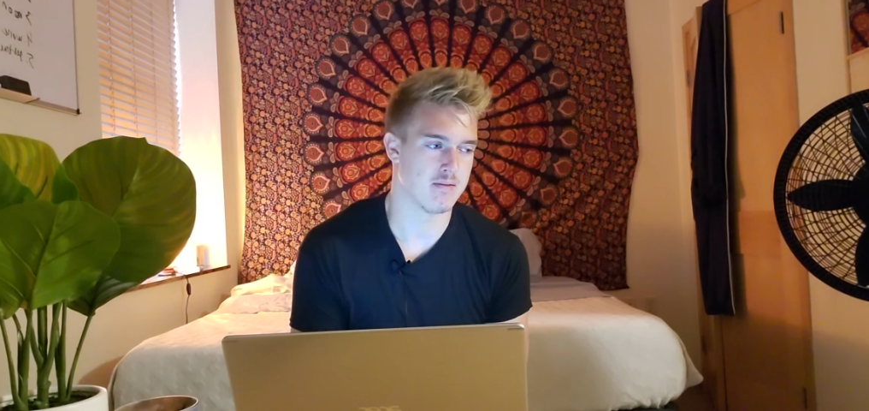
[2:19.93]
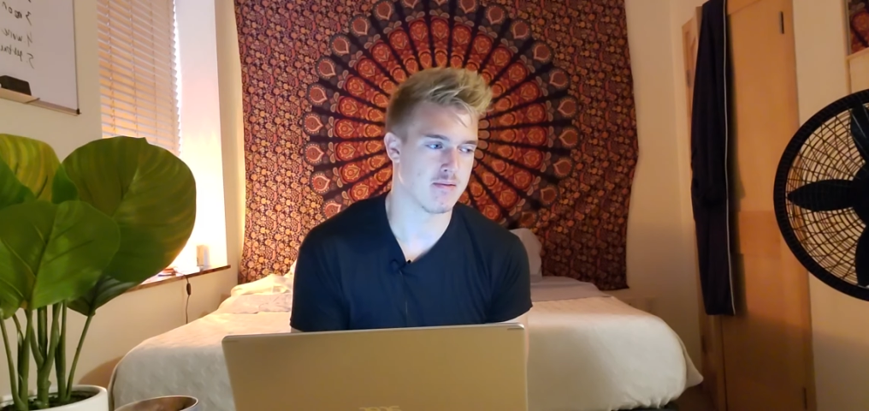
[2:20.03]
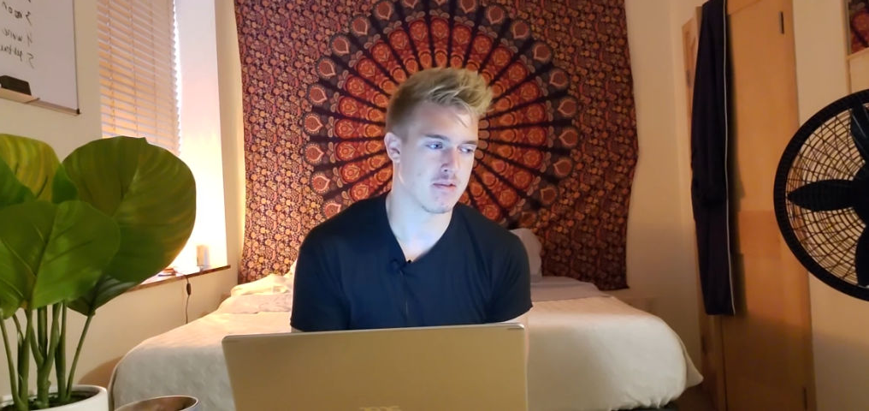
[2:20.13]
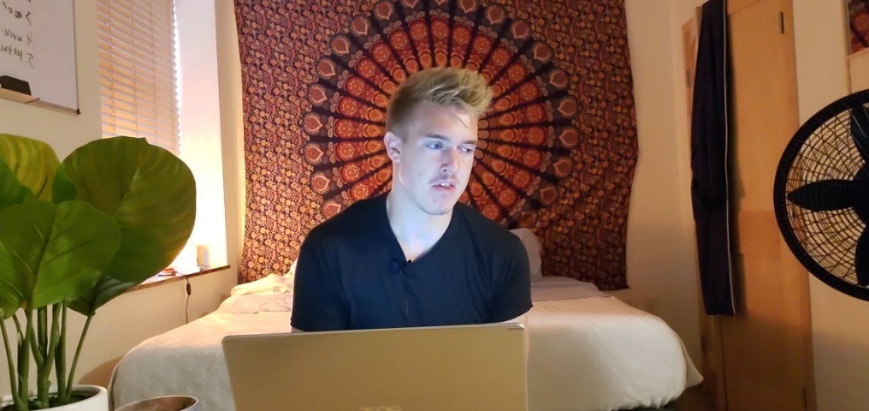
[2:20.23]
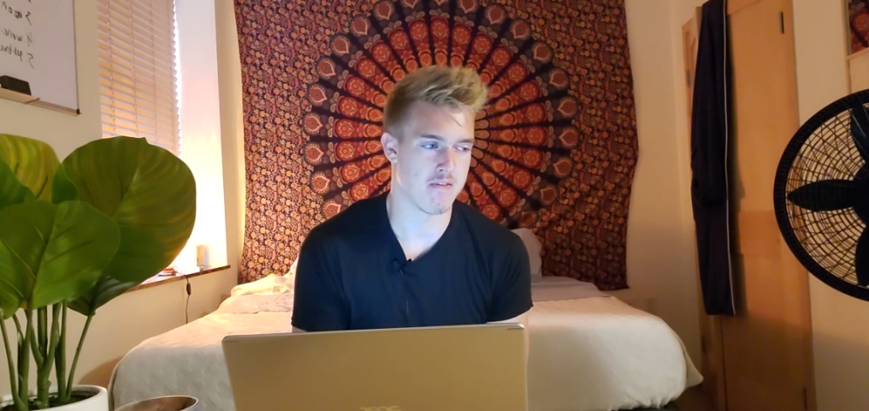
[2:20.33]

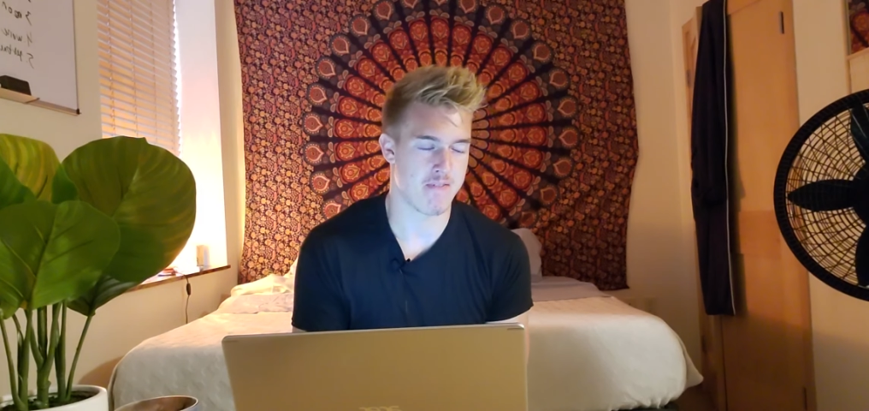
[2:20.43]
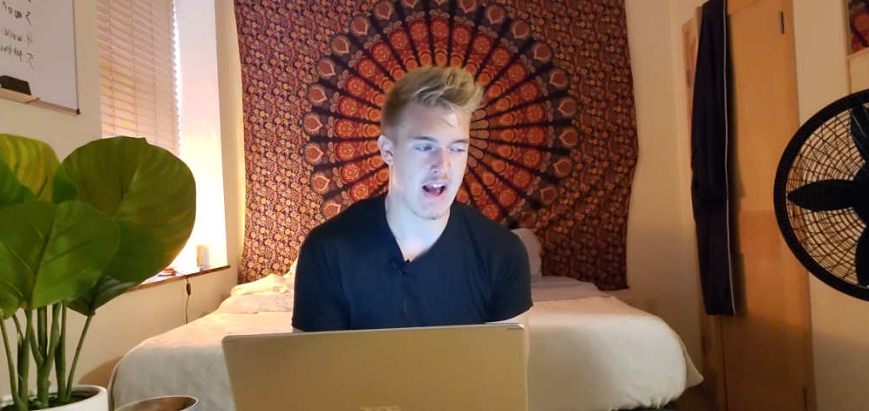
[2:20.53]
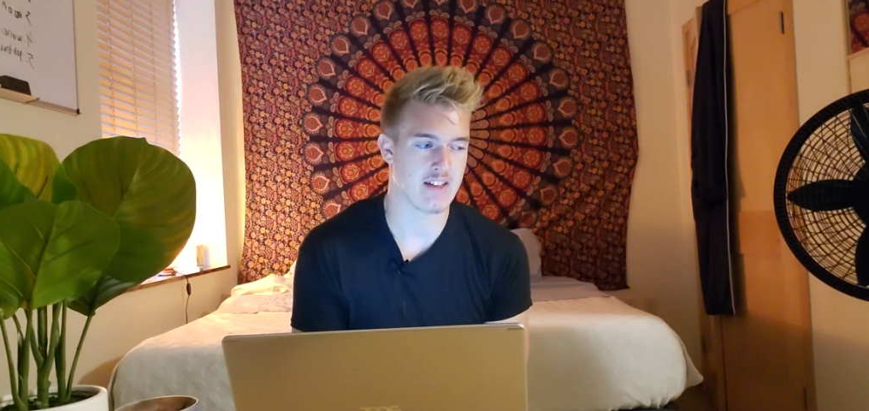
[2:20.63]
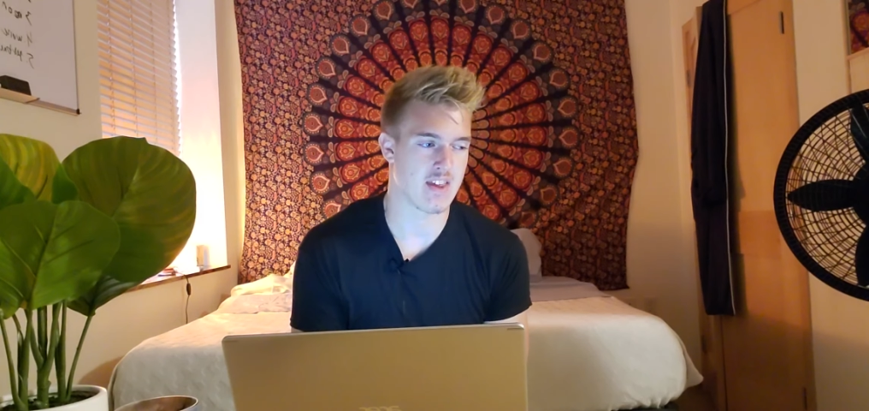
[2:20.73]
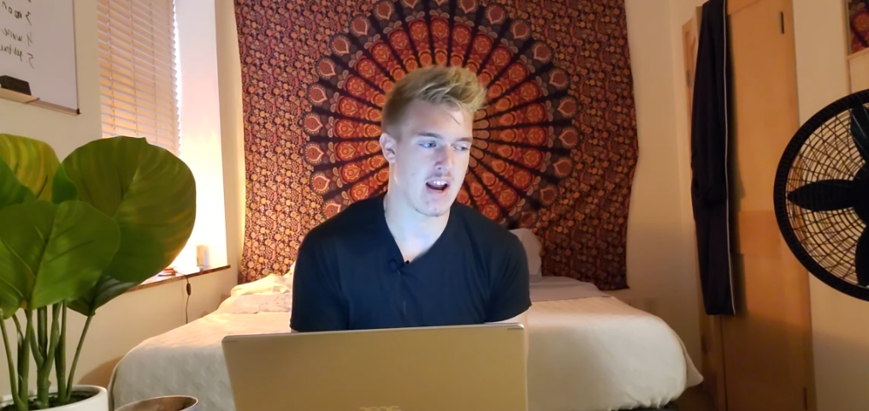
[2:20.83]
the
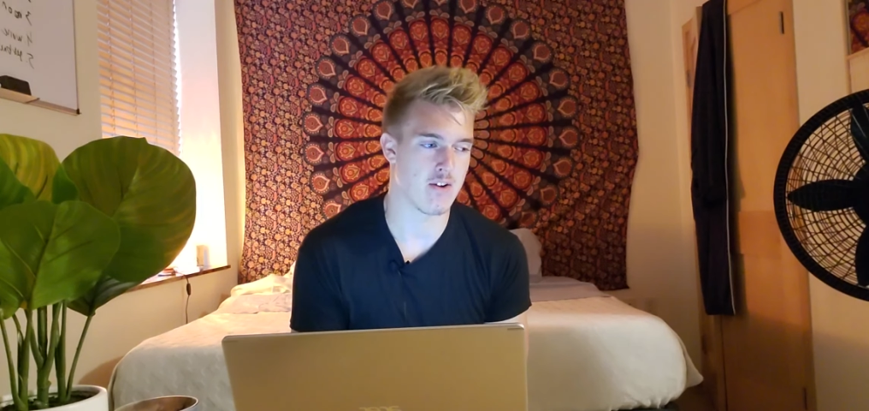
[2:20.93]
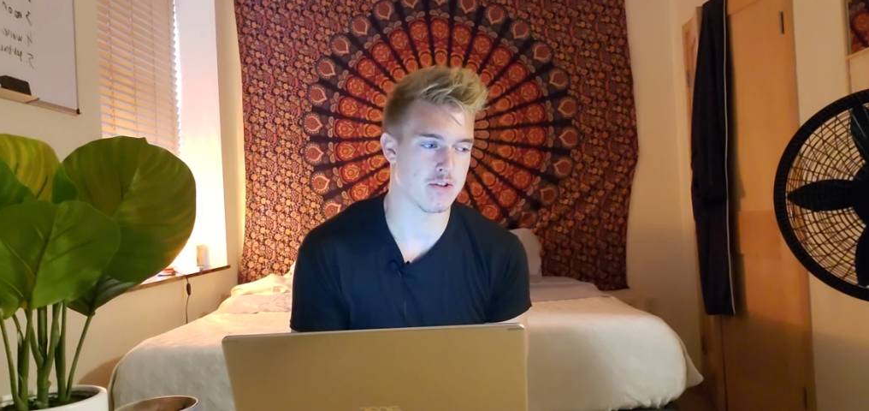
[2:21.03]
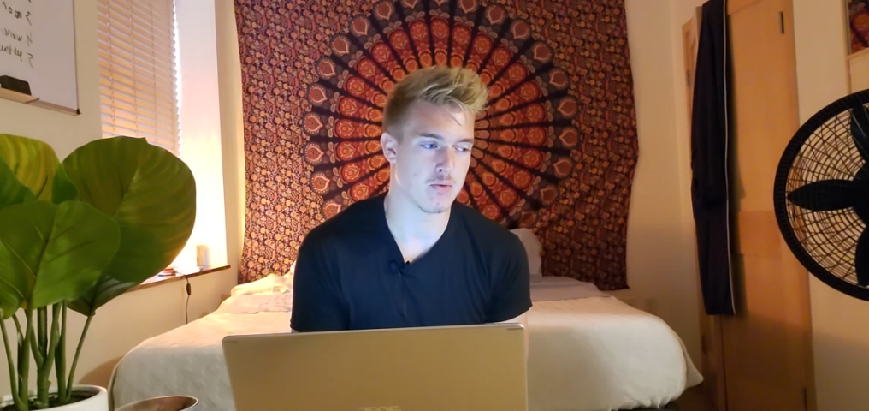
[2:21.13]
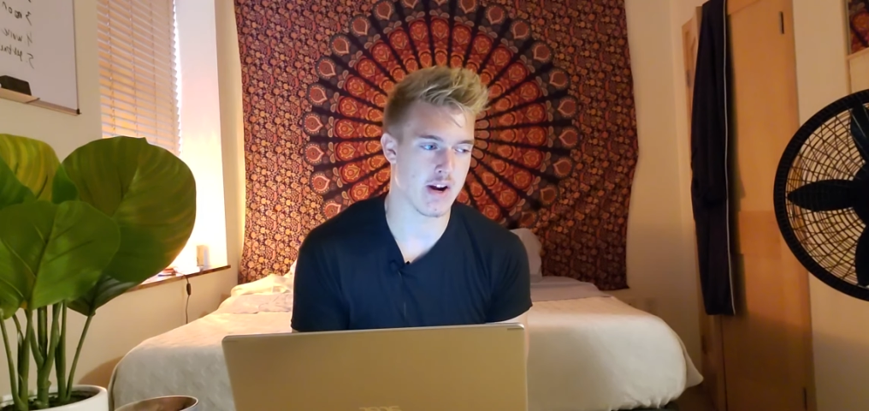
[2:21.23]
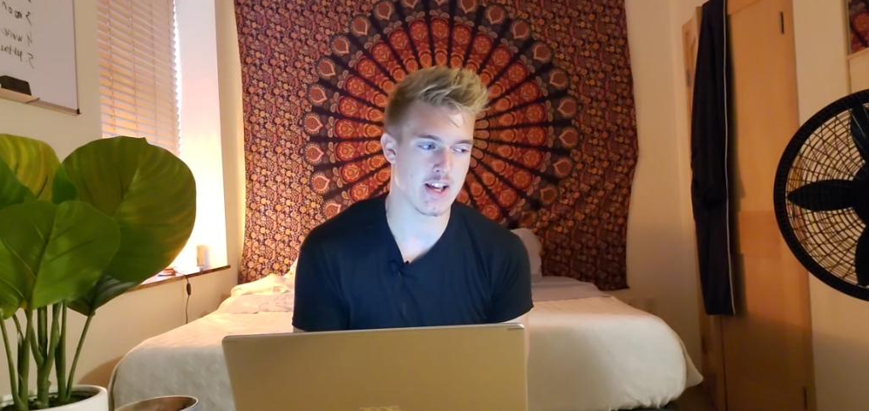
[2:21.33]
fact that I
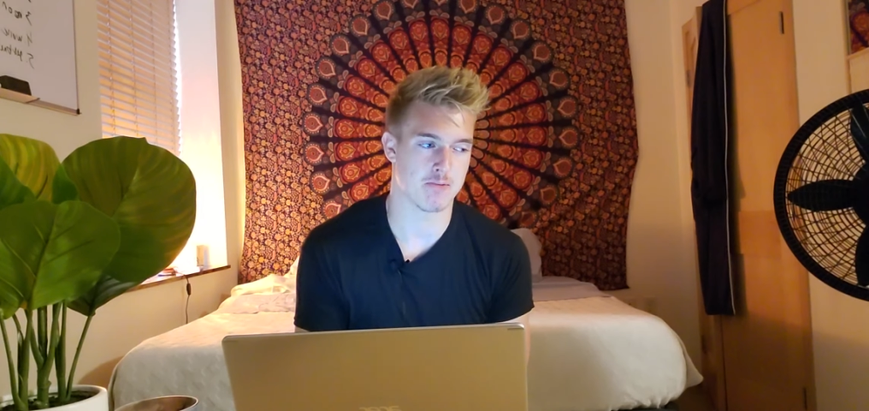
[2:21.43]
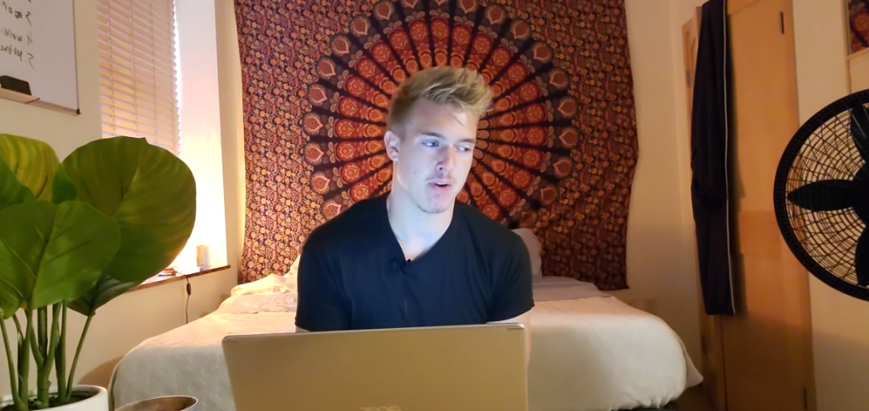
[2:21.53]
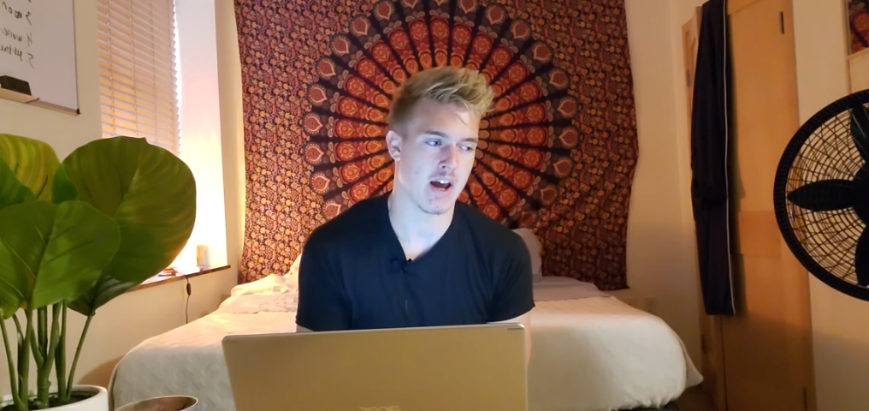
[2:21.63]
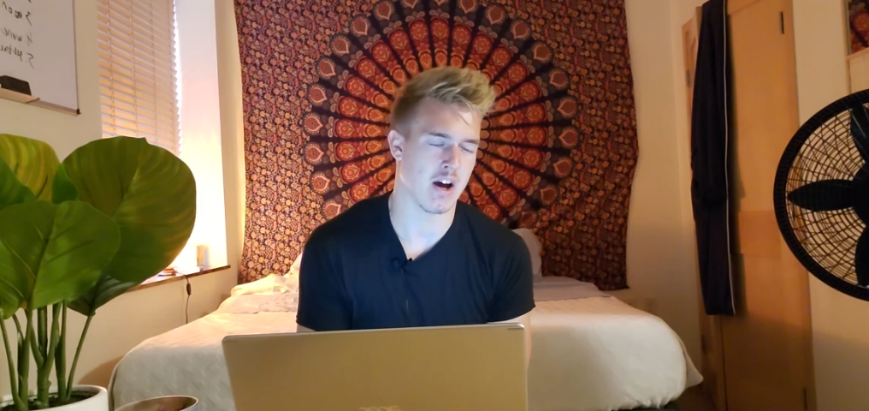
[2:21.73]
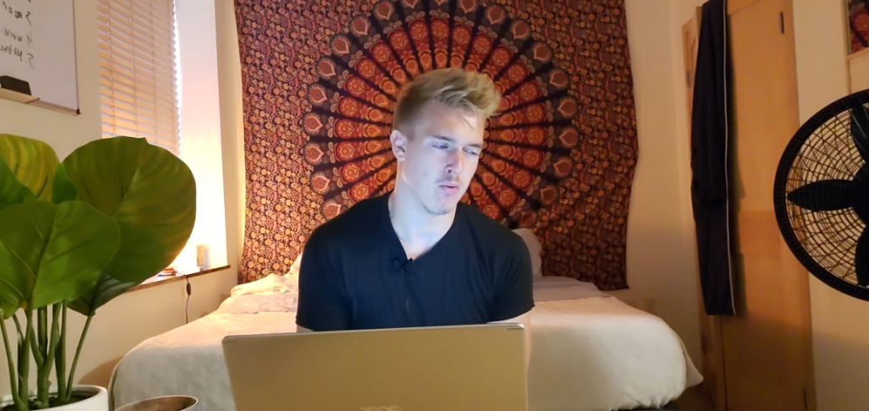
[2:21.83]
was raised
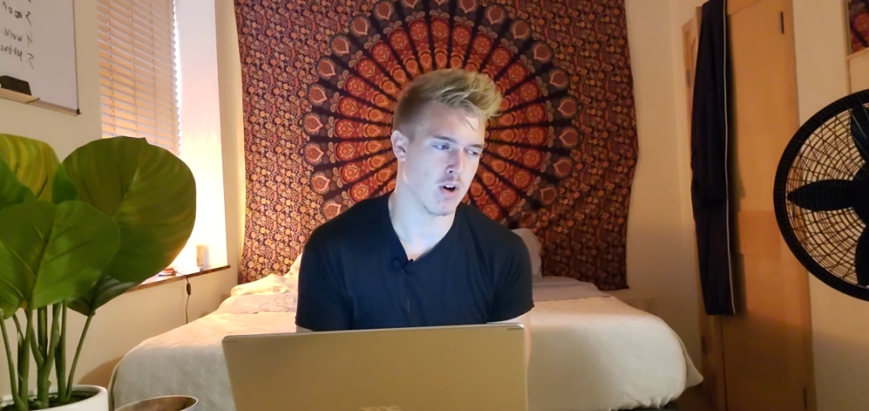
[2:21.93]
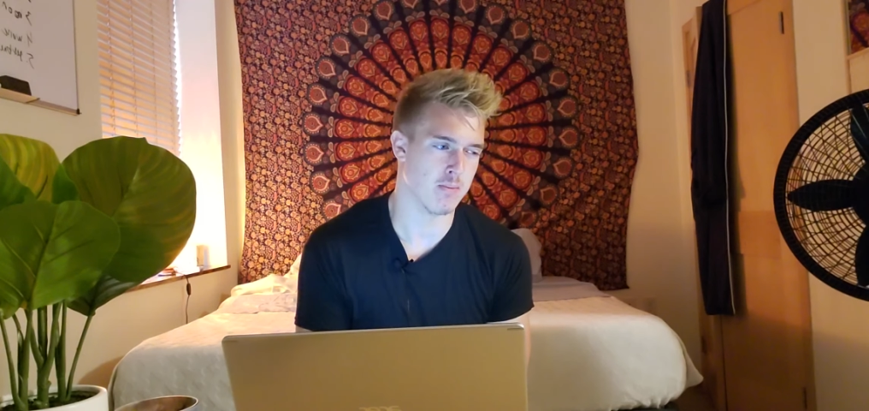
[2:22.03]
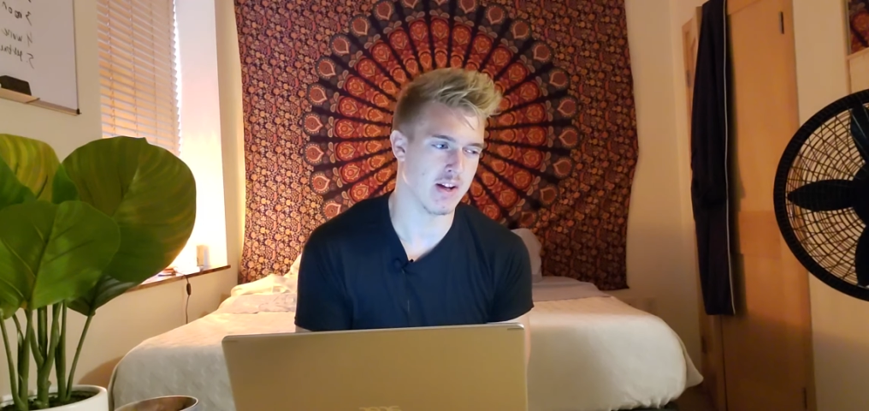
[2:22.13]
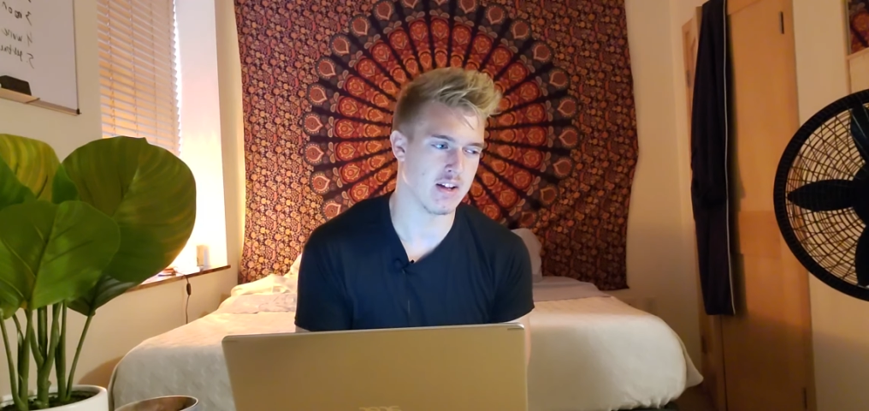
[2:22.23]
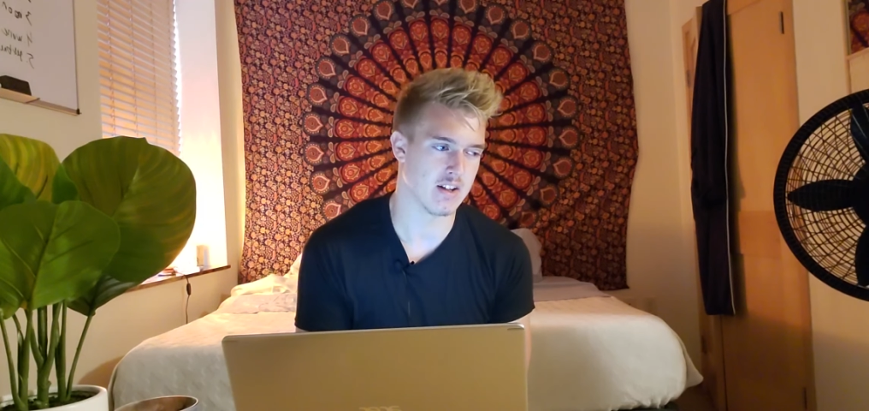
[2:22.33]
by a
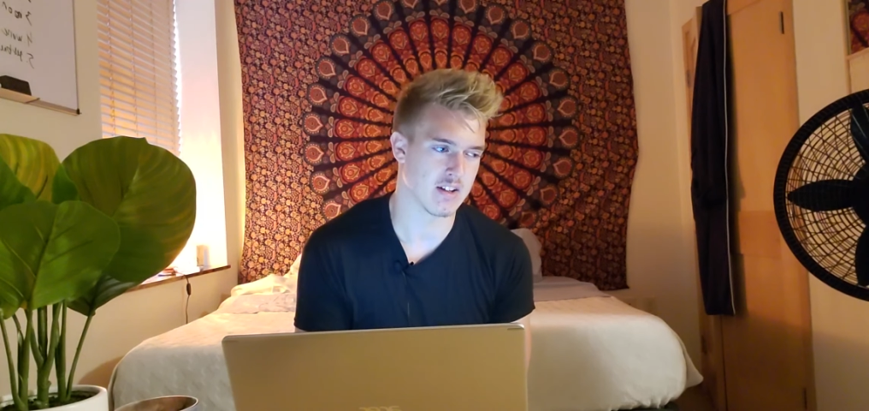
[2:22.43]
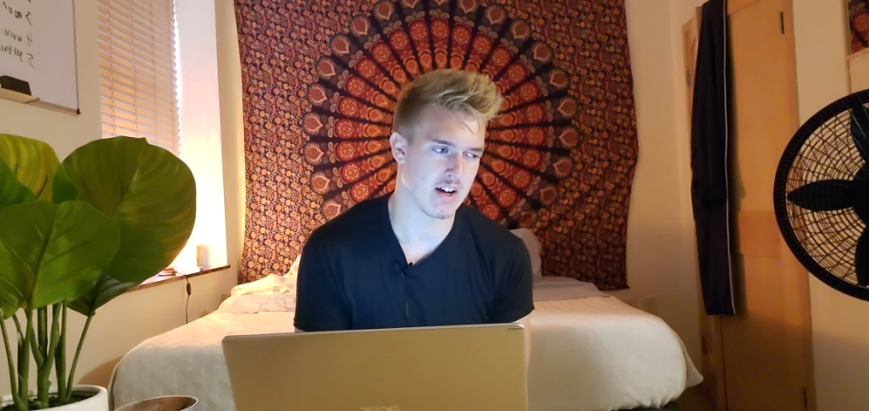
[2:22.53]
woman